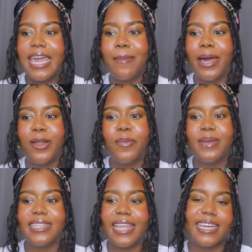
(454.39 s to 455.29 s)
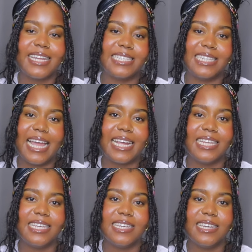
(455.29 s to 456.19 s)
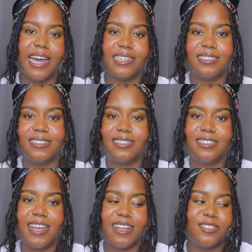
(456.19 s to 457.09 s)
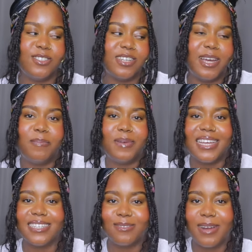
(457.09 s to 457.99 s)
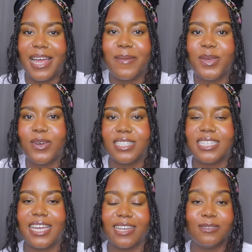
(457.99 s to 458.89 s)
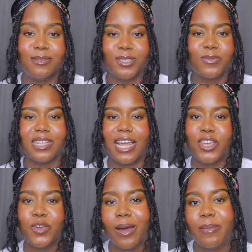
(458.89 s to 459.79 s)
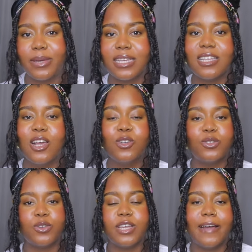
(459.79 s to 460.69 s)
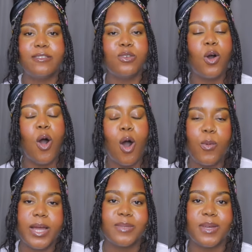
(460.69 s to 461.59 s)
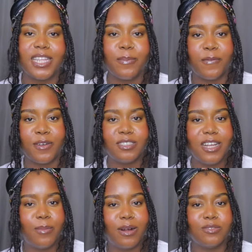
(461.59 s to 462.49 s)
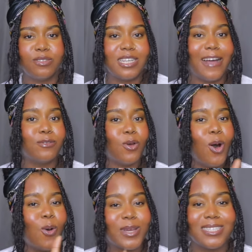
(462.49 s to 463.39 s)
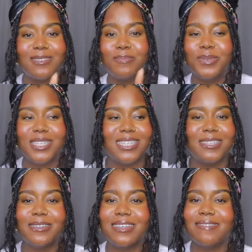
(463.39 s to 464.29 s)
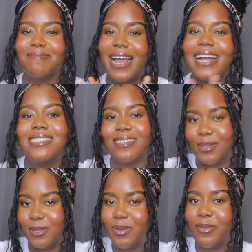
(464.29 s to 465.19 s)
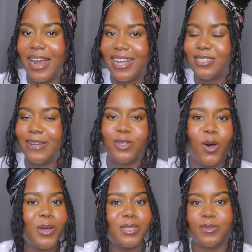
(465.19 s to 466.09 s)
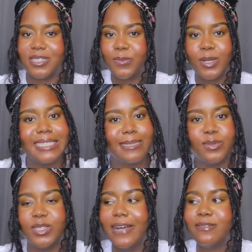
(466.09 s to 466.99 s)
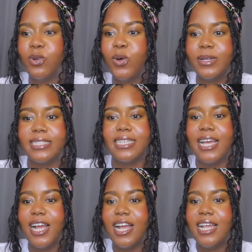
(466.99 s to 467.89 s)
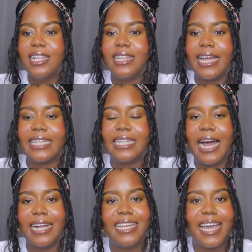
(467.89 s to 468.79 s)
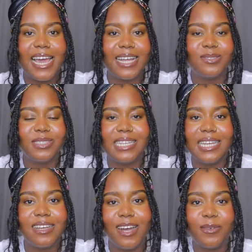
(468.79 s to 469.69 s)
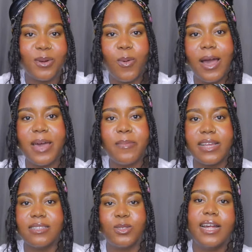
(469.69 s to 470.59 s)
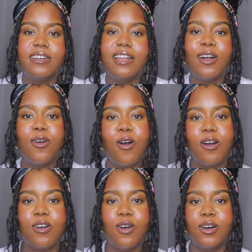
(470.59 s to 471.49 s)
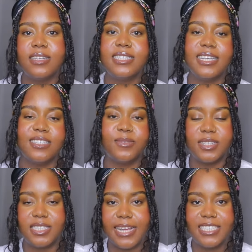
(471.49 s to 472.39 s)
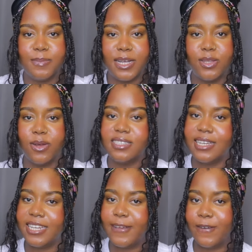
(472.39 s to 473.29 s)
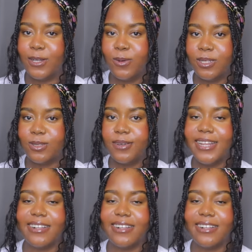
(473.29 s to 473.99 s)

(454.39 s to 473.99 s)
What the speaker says: It might not be taken as lightly as any other place, right? Because it gets to deal with like human beings, so you have to always maintain professional boundaries, you have to always be ethical, right? You have to always be responsible, you have to always like adhere to the legal requirements. So another core course is research methods and evaluation.